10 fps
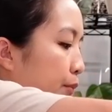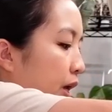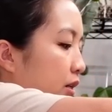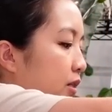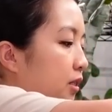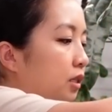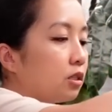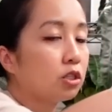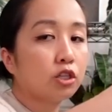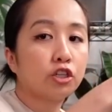And
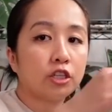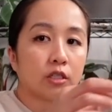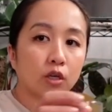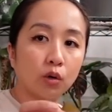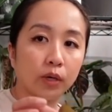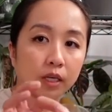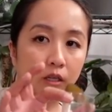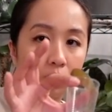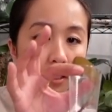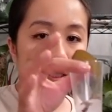since she's going
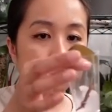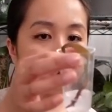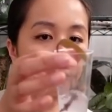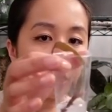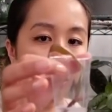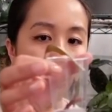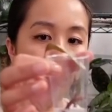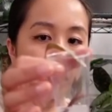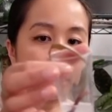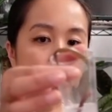on a
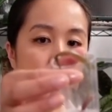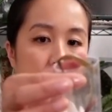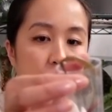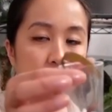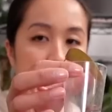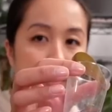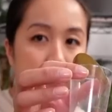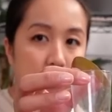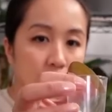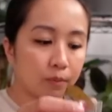ferry, I don't want to just give
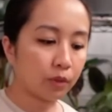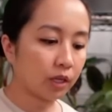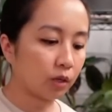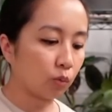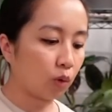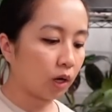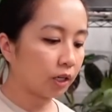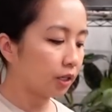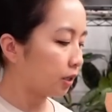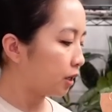her something in
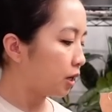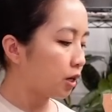water.